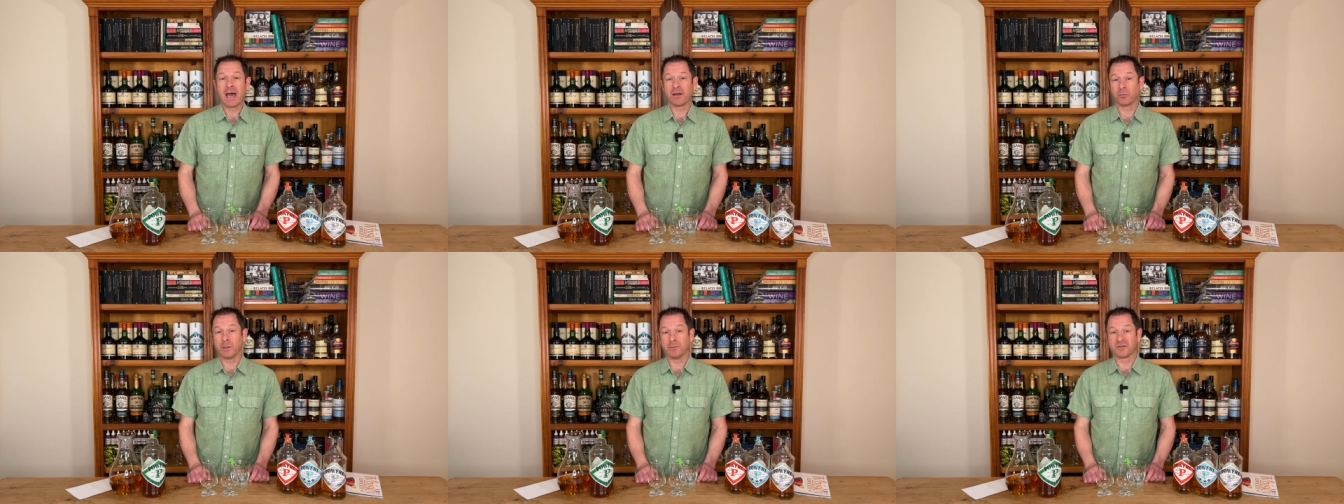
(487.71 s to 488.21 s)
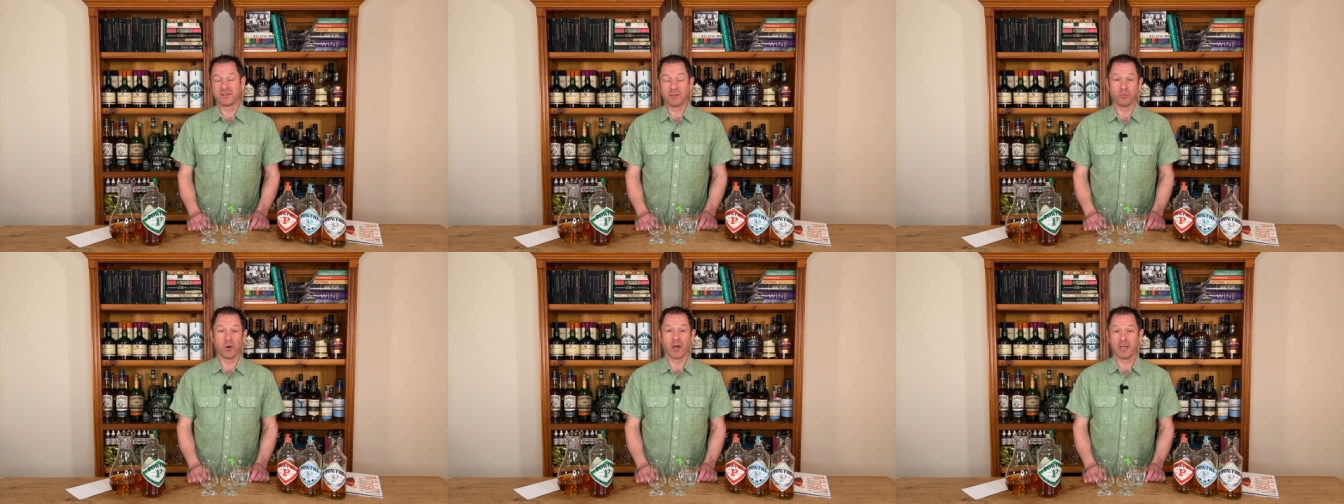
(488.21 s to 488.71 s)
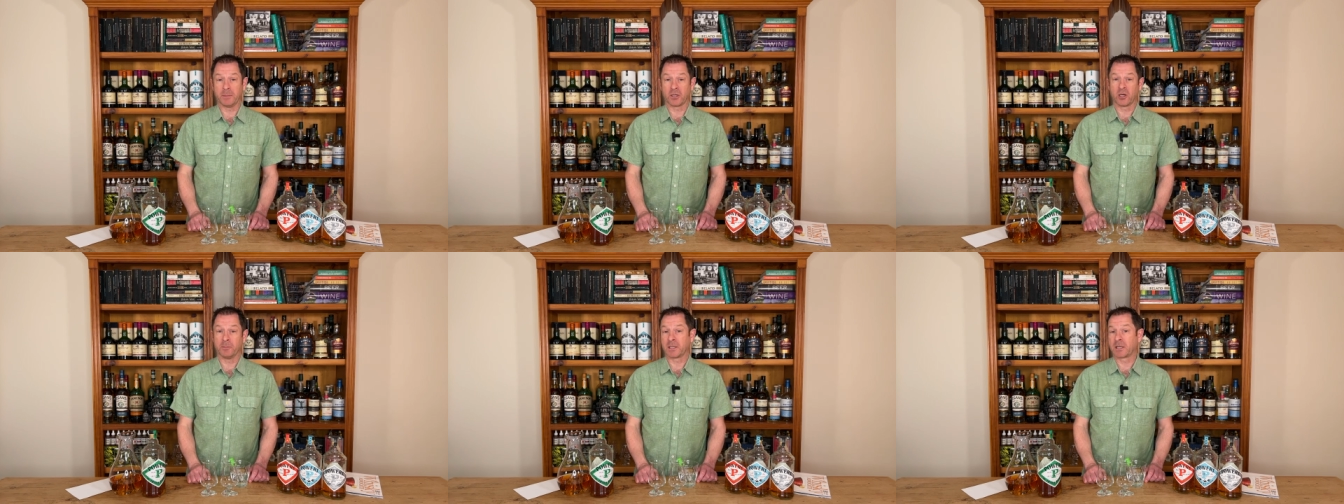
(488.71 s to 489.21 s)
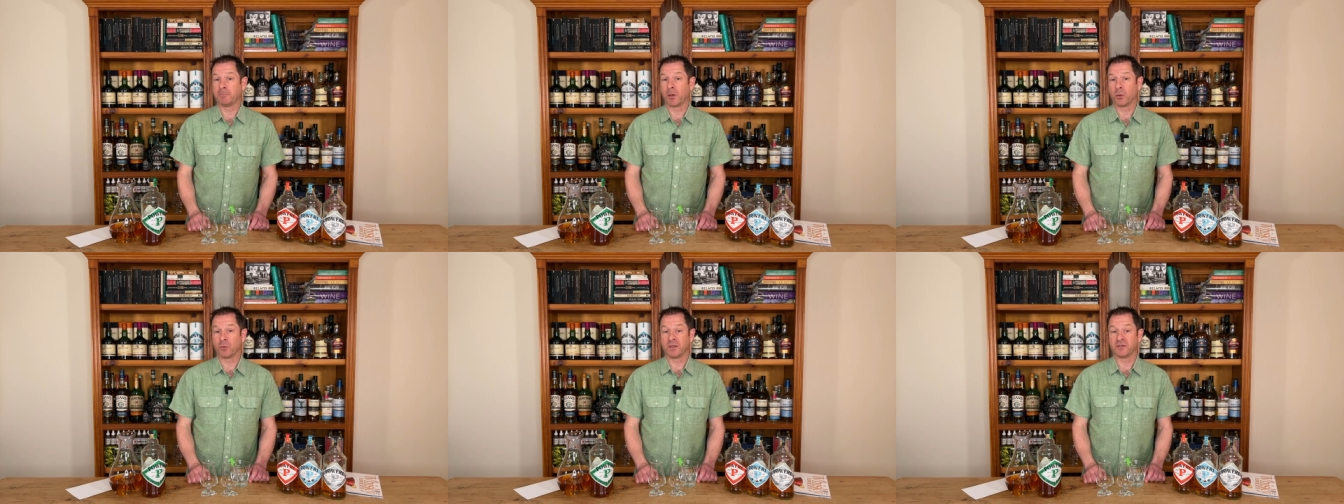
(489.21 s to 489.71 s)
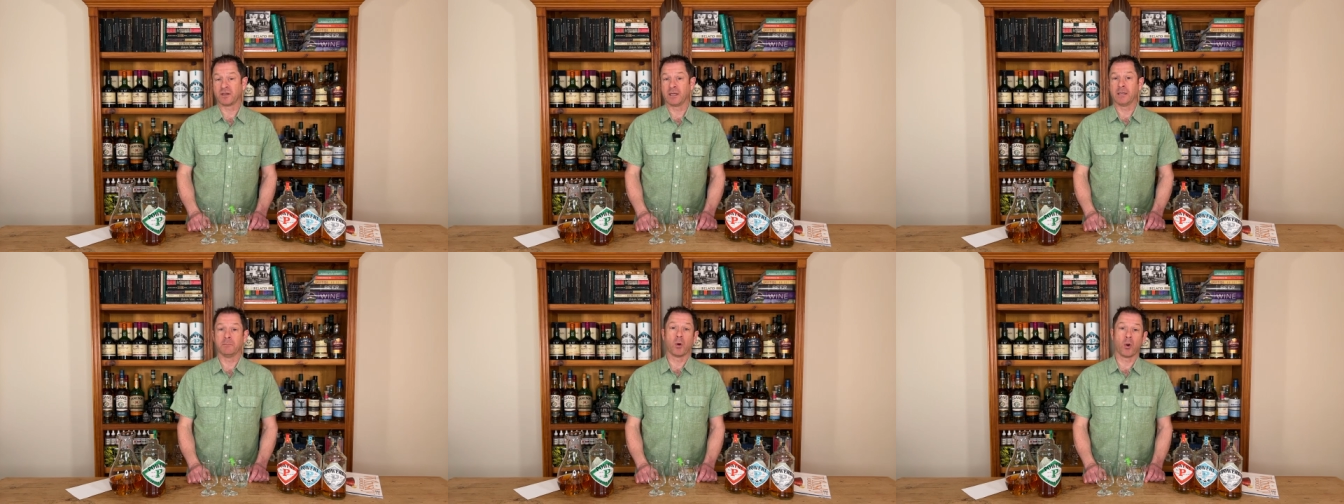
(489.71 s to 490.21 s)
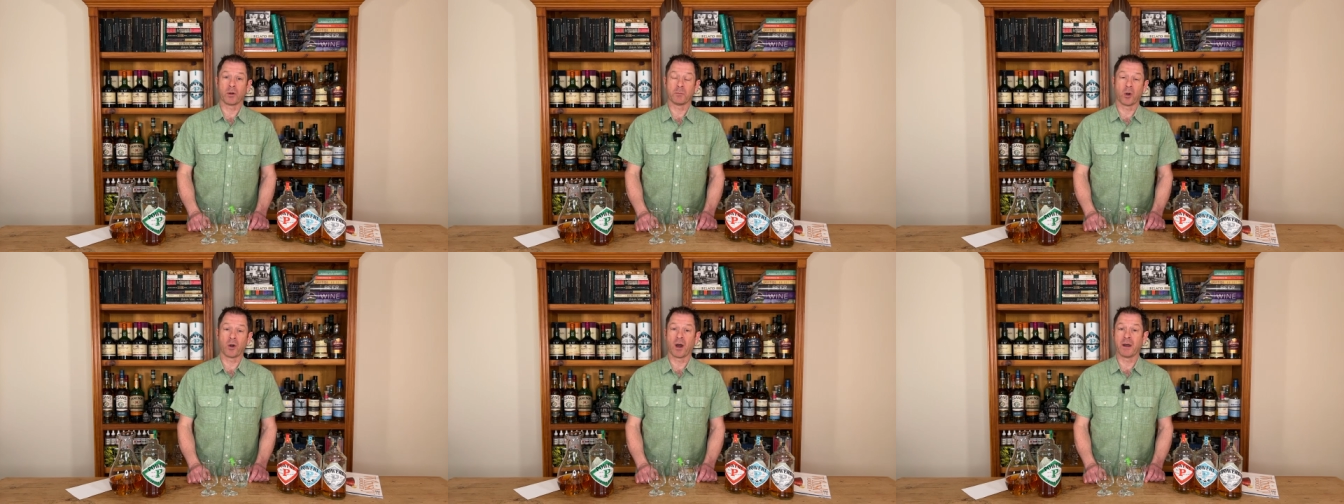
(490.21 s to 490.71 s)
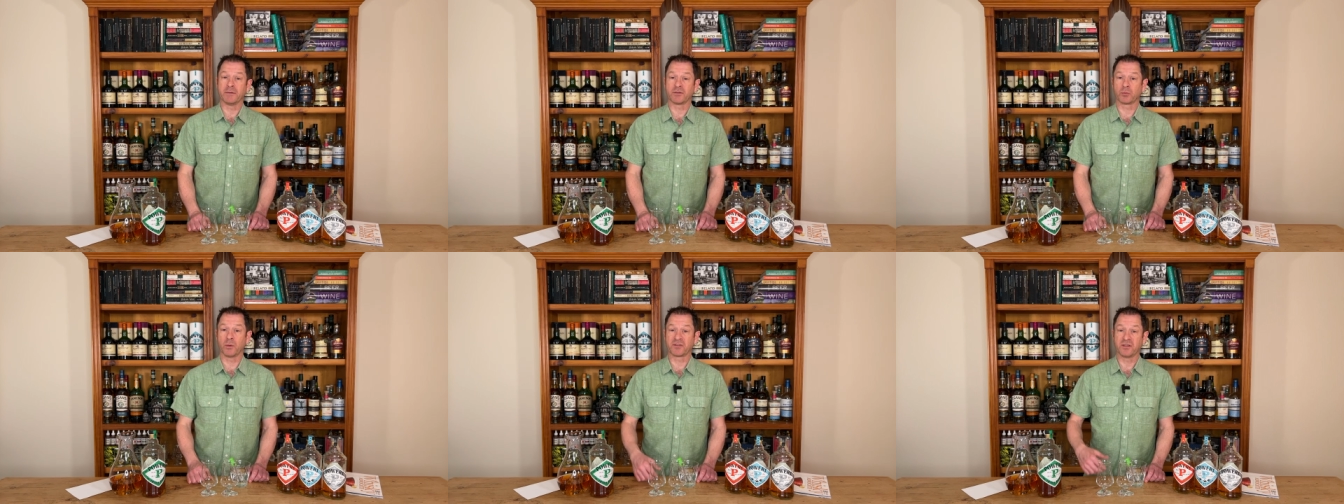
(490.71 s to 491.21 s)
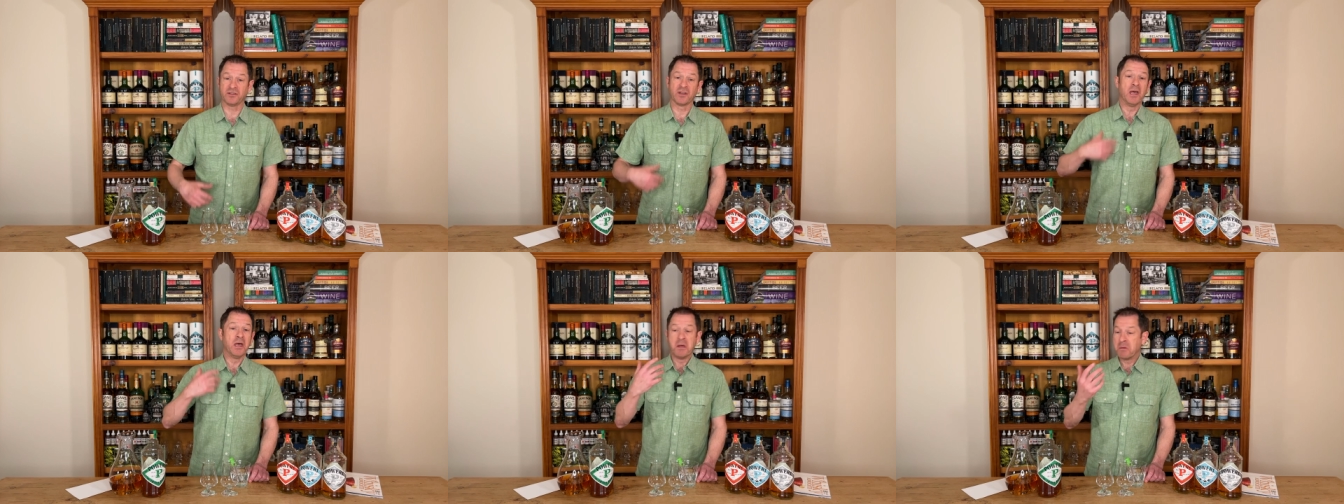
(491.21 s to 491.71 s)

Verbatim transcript: and we will see rye become a component in more and more Irish whiskies,